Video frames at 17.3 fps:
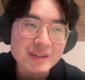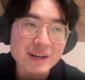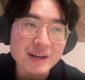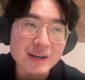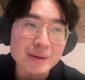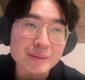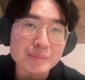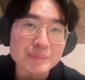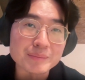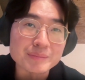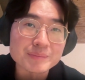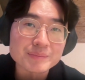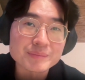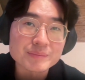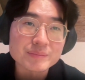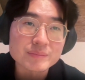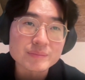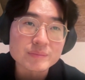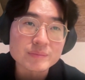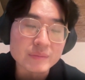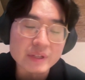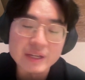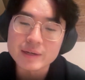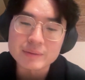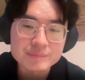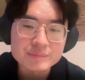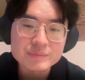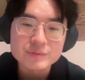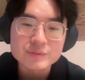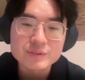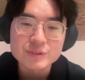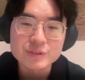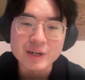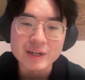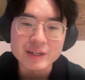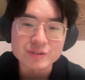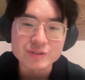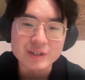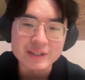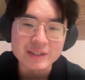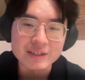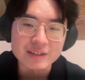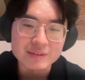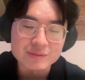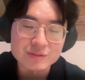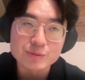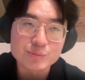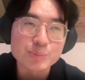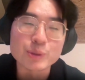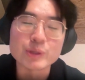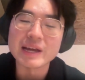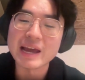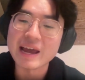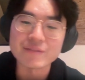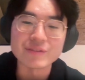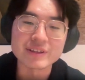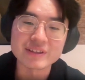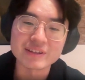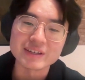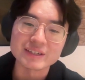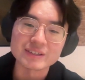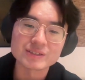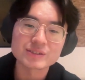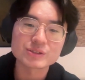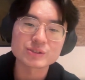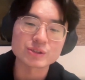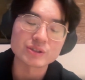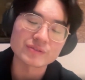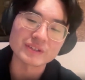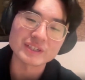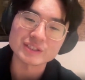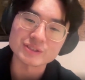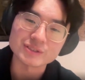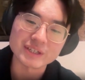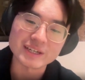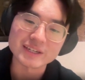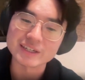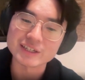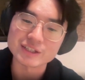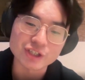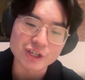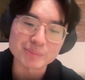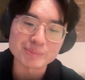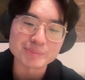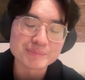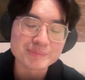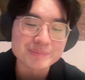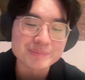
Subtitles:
um, yeah, try get put everything sort of into getting a job.